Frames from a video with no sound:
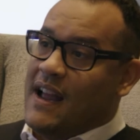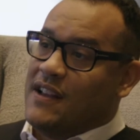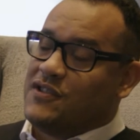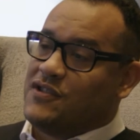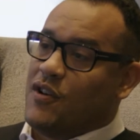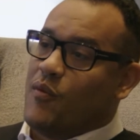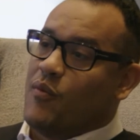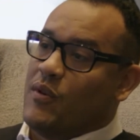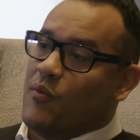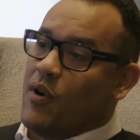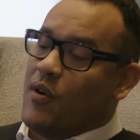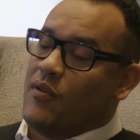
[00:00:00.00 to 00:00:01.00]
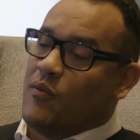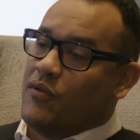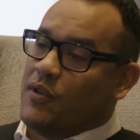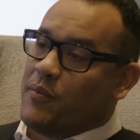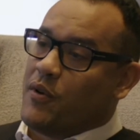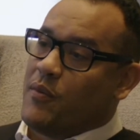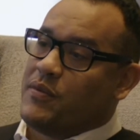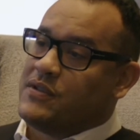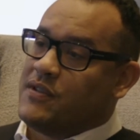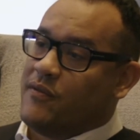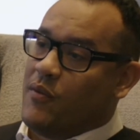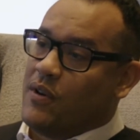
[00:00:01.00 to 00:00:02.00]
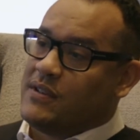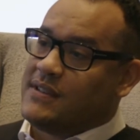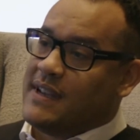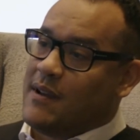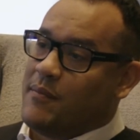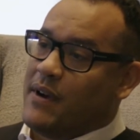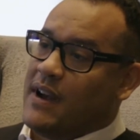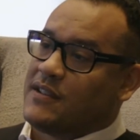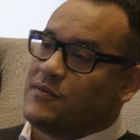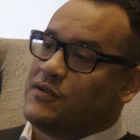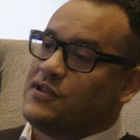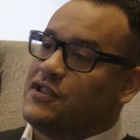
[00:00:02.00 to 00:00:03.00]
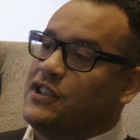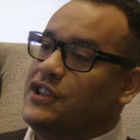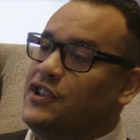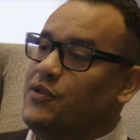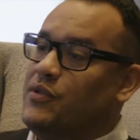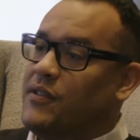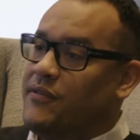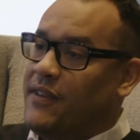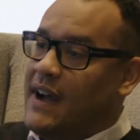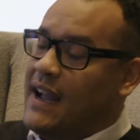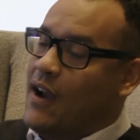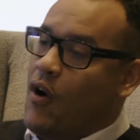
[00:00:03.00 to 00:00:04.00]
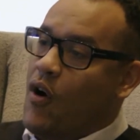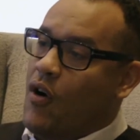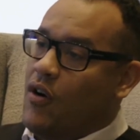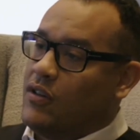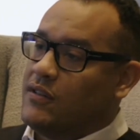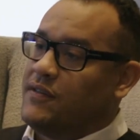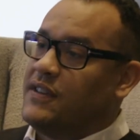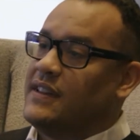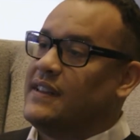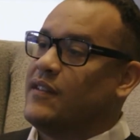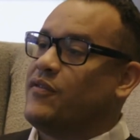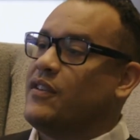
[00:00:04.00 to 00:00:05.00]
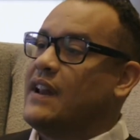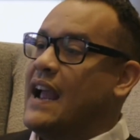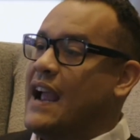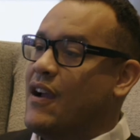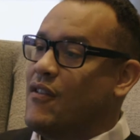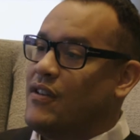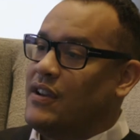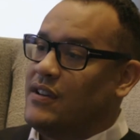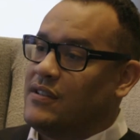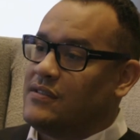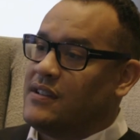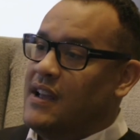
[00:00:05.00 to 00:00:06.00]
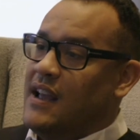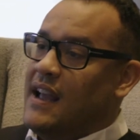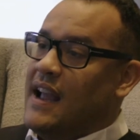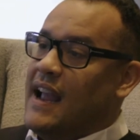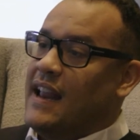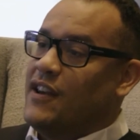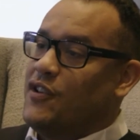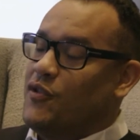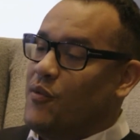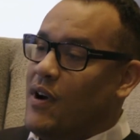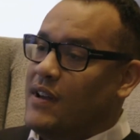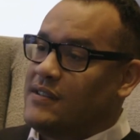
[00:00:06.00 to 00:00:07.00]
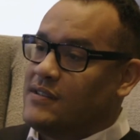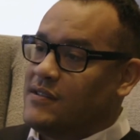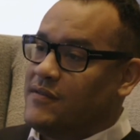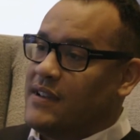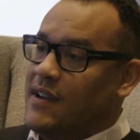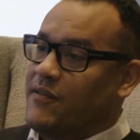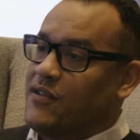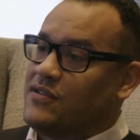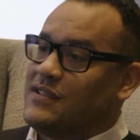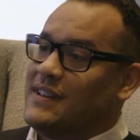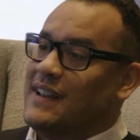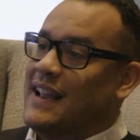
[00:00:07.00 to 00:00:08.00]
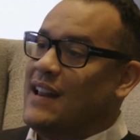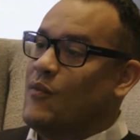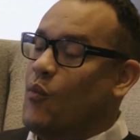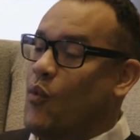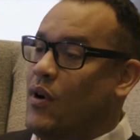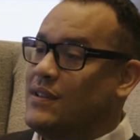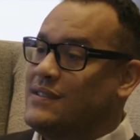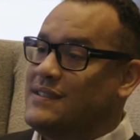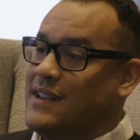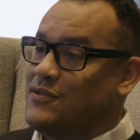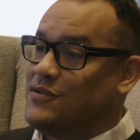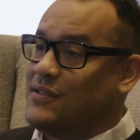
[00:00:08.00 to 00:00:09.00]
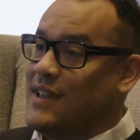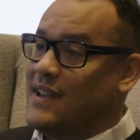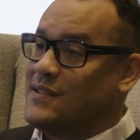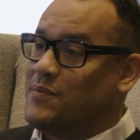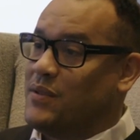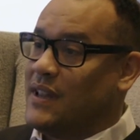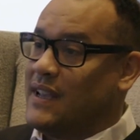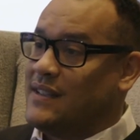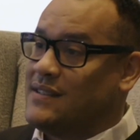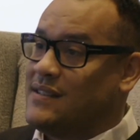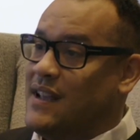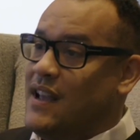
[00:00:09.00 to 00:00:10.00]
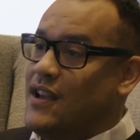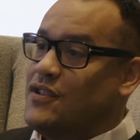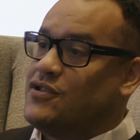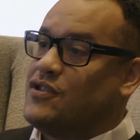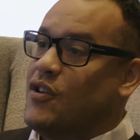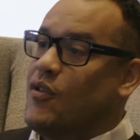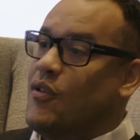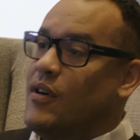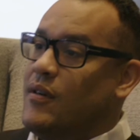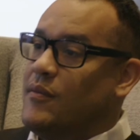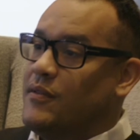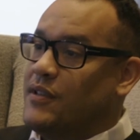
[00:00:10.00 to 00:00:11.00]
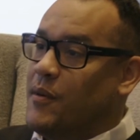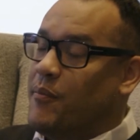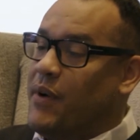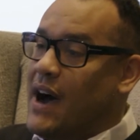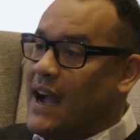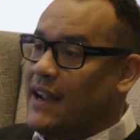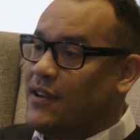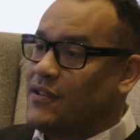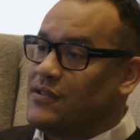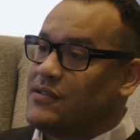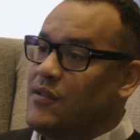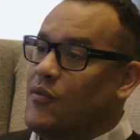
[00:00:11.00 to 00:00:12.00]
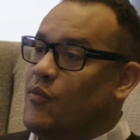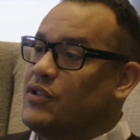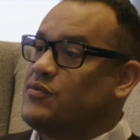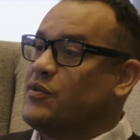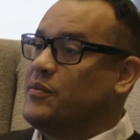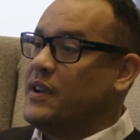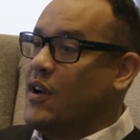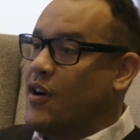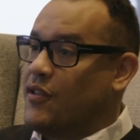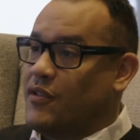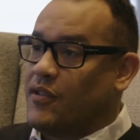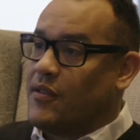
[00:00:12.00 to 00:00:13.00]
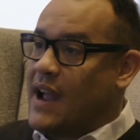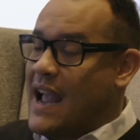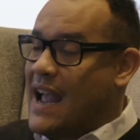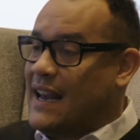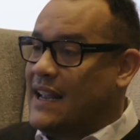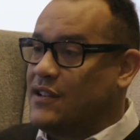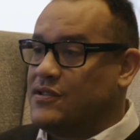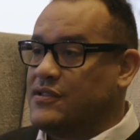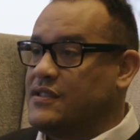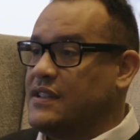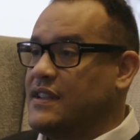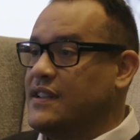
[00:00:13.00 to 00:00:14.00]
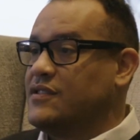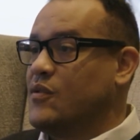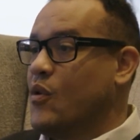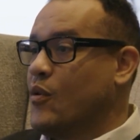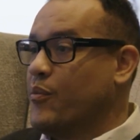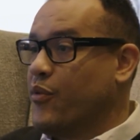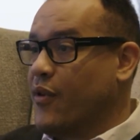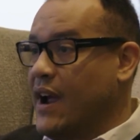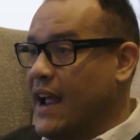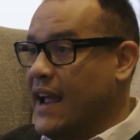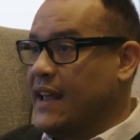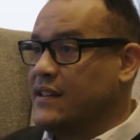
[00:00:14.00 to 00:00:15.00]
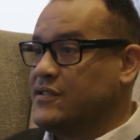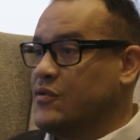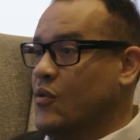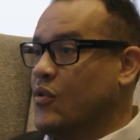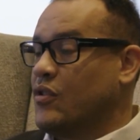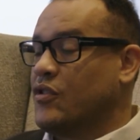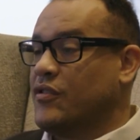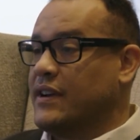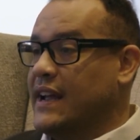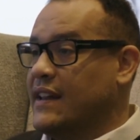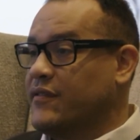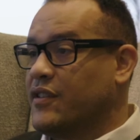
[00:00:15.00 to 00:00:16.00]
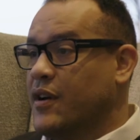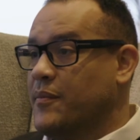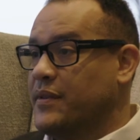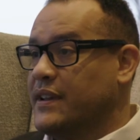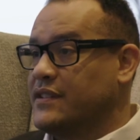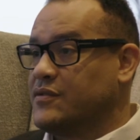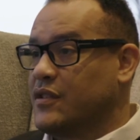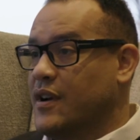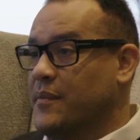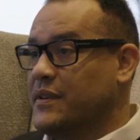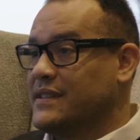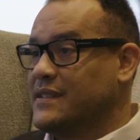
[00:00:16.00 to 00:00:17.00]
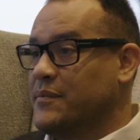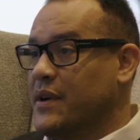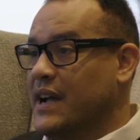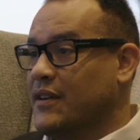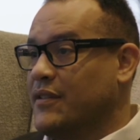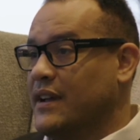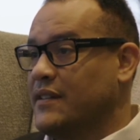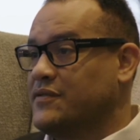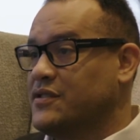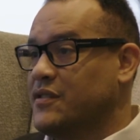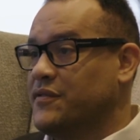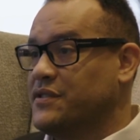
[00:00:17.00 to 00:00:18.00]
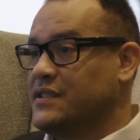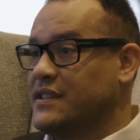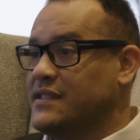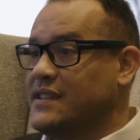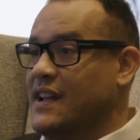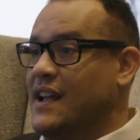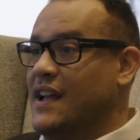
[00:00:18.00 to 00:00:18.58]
So the purpose of One Sandbox was to unify all of the different areas and nuances of diversity in one centralized place. So the buyers, which would be other ad agencies or brands or creative companies or companies that buy creative services,